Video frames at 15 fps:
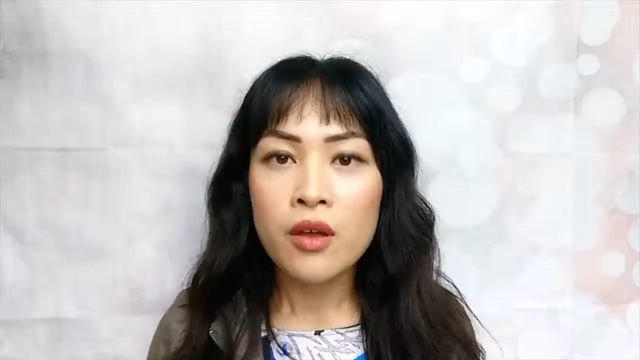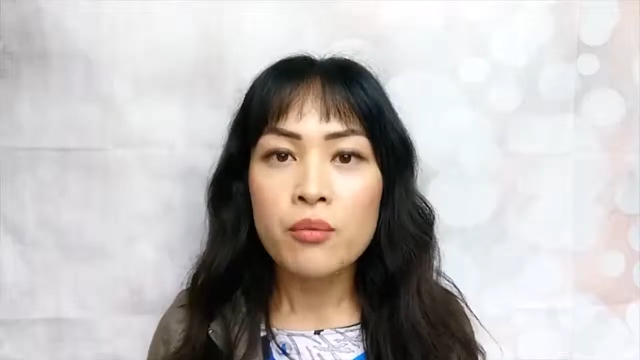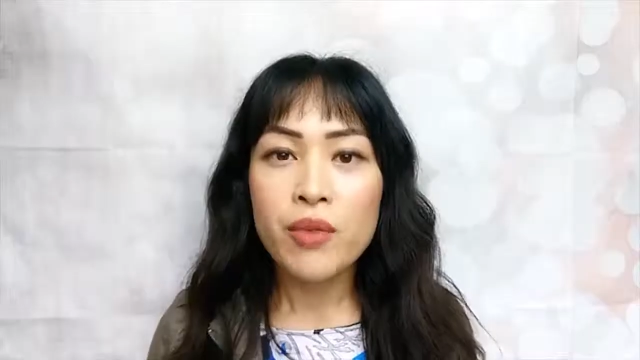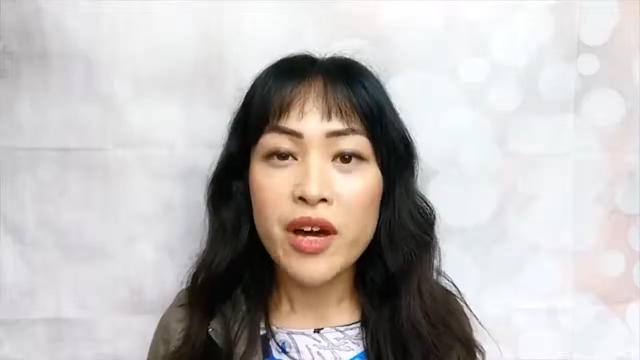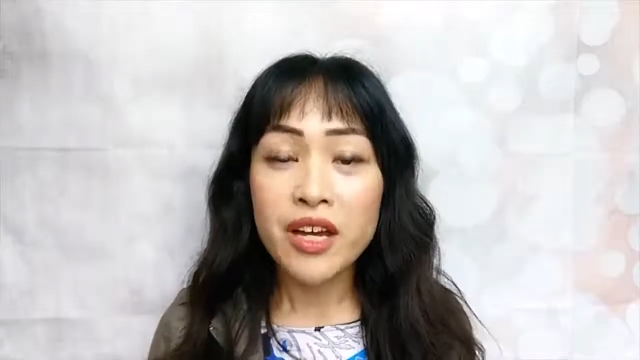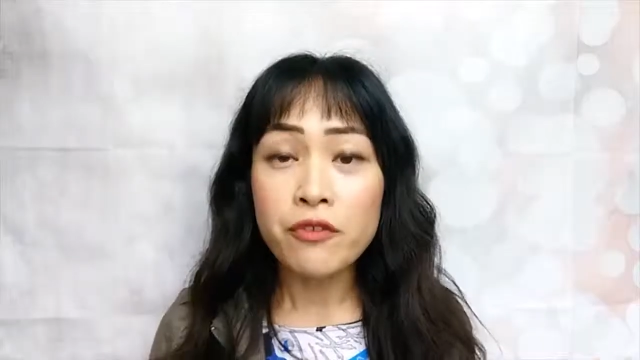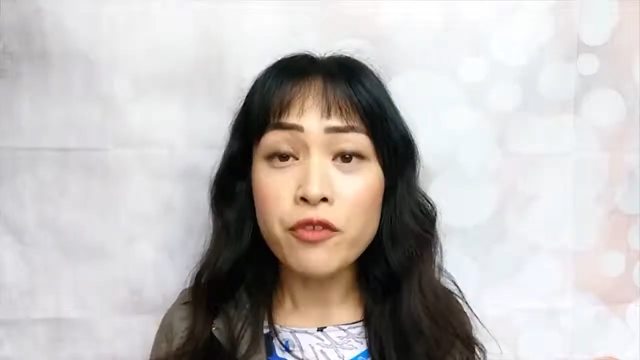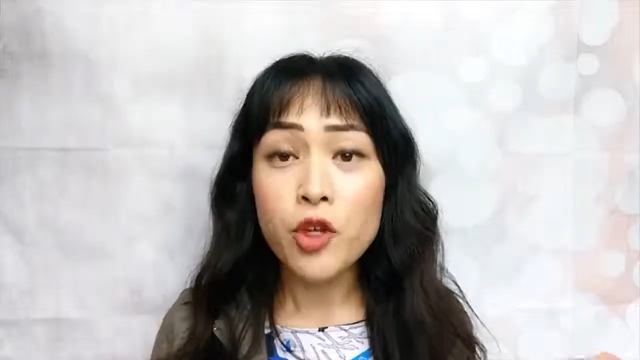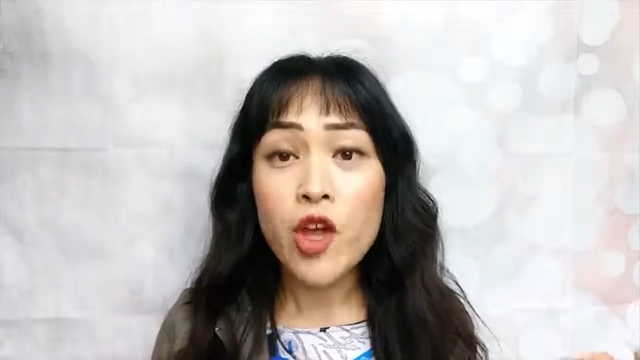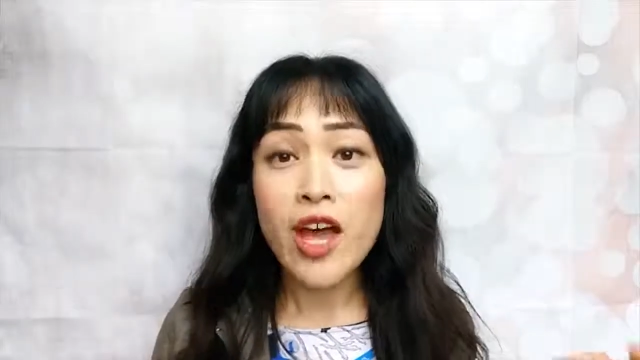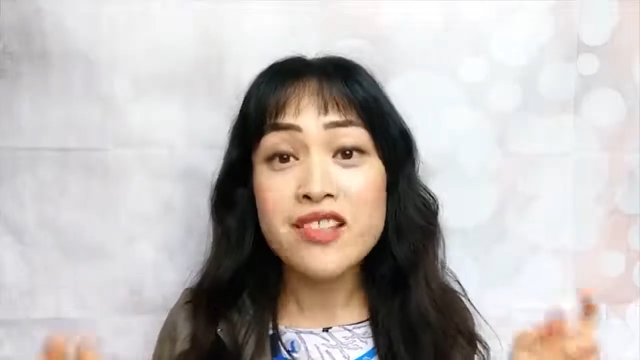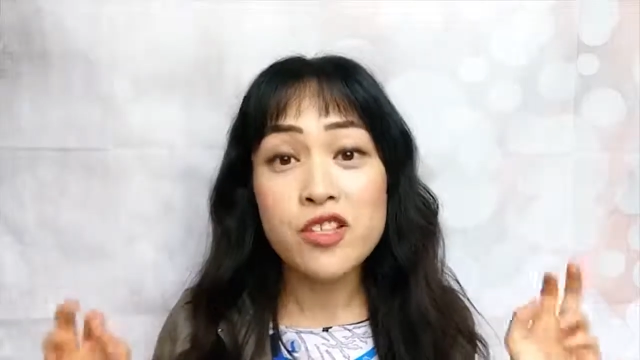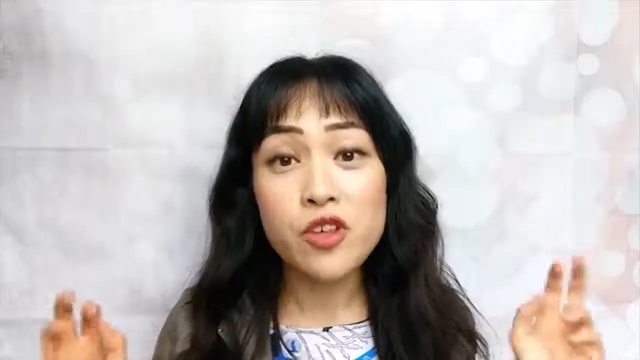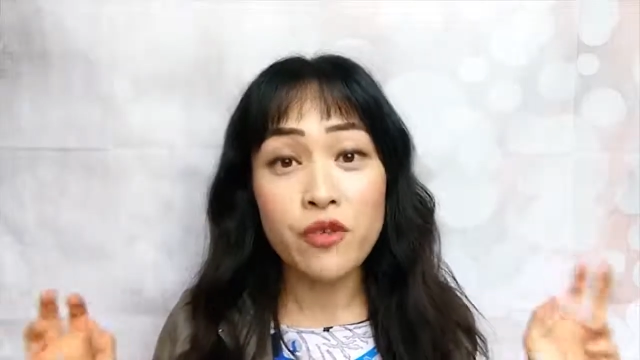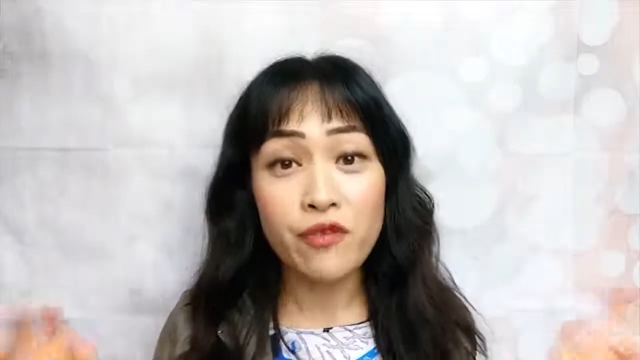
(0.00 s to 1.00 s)
But if you
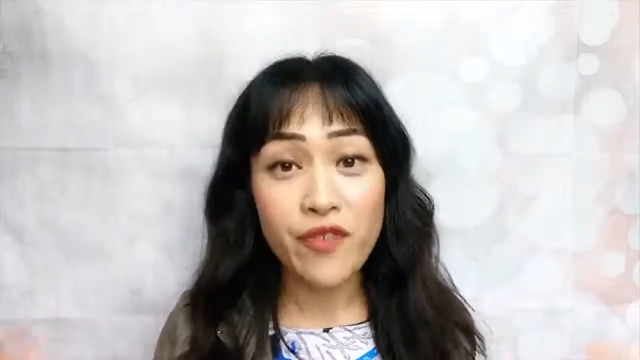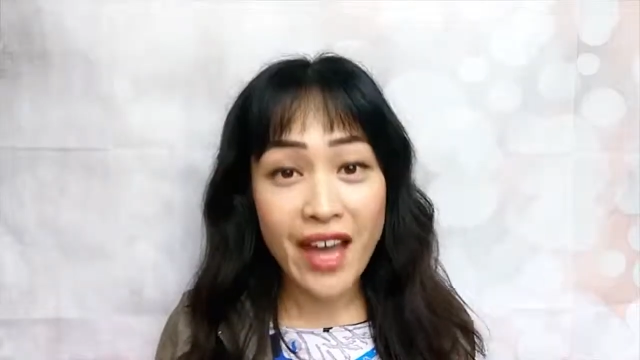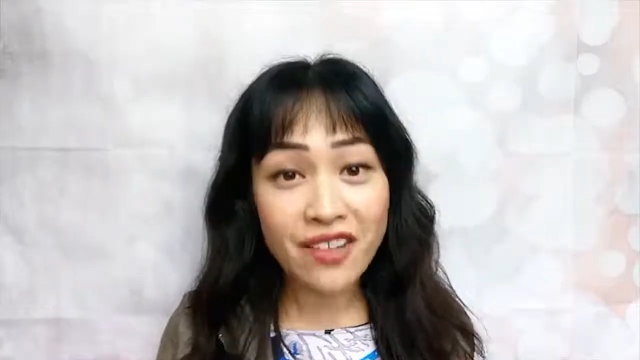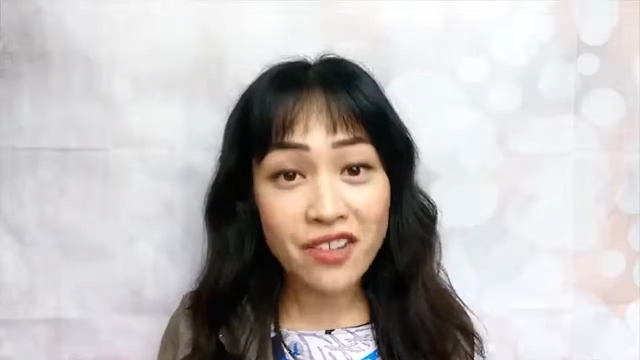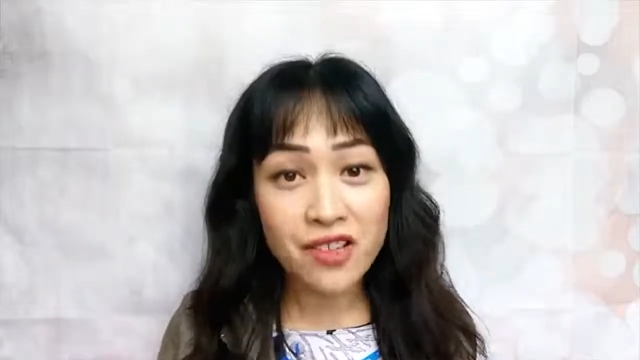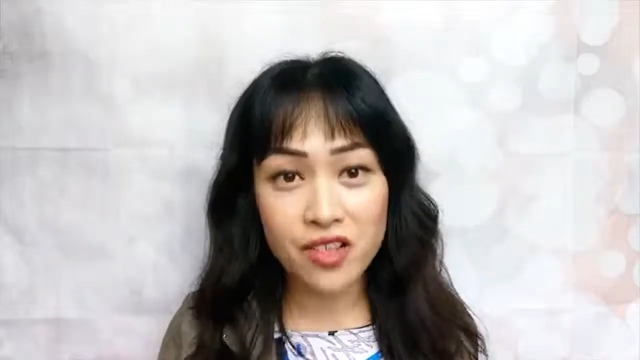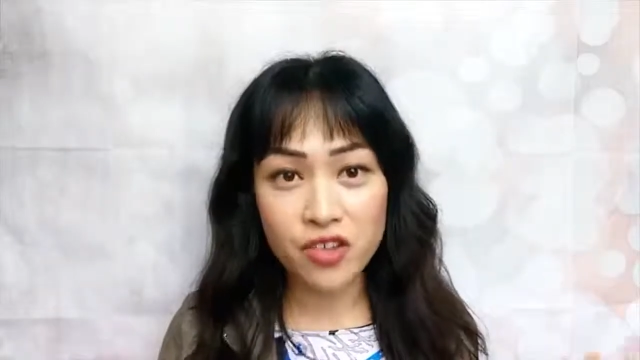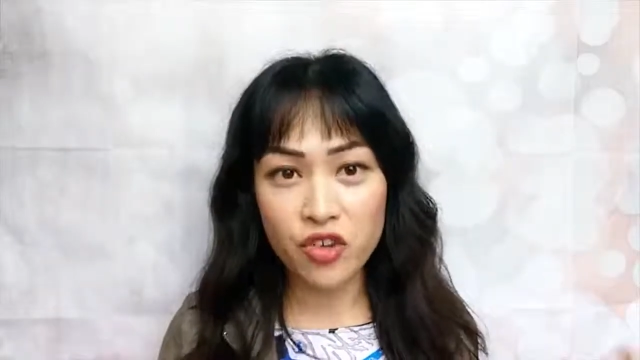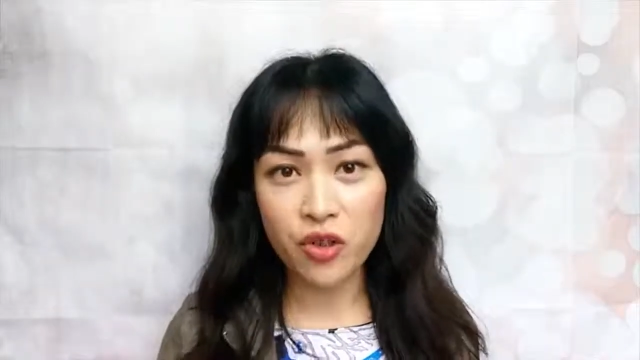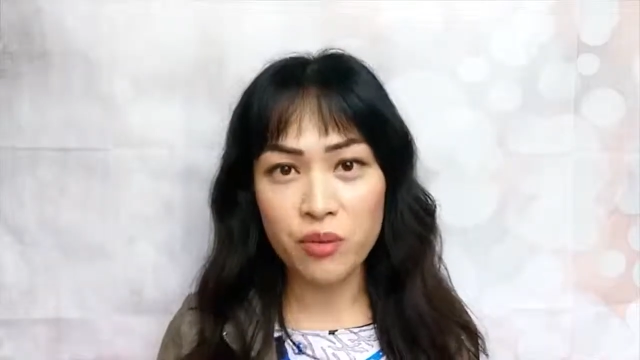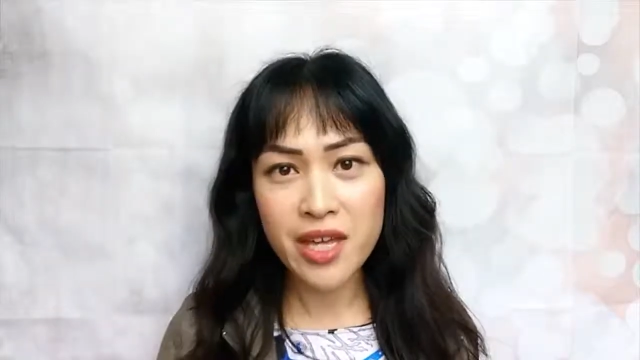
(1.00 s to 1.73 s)
add surfactants to the